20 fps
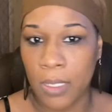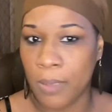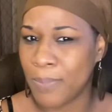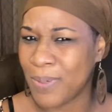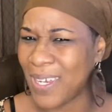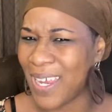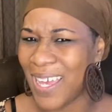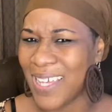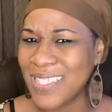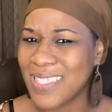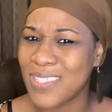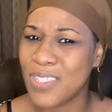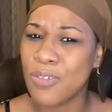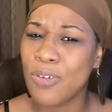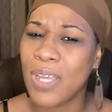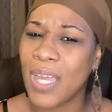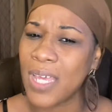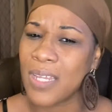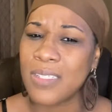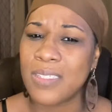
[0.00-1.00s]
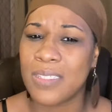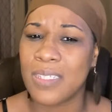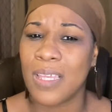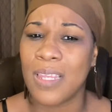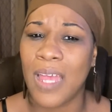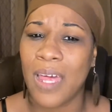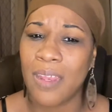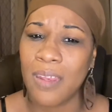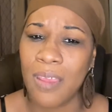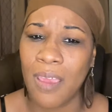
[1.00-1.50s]
but I still kind of see a
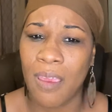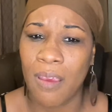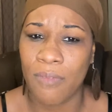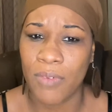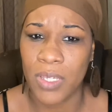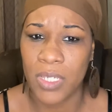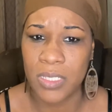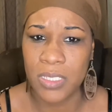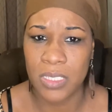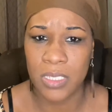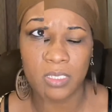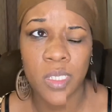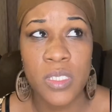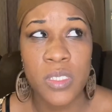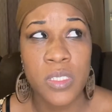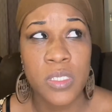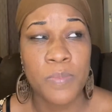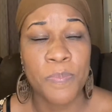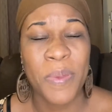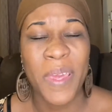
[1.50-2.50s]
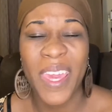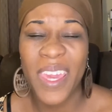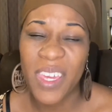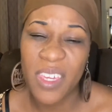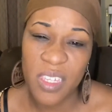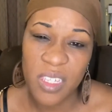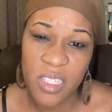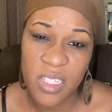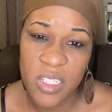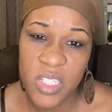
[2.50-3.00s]
lot of the arrogance in this
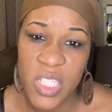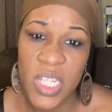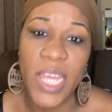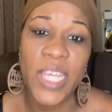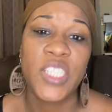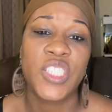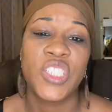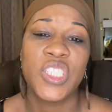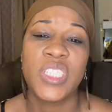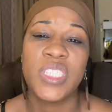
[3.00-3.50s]
Paige. Like,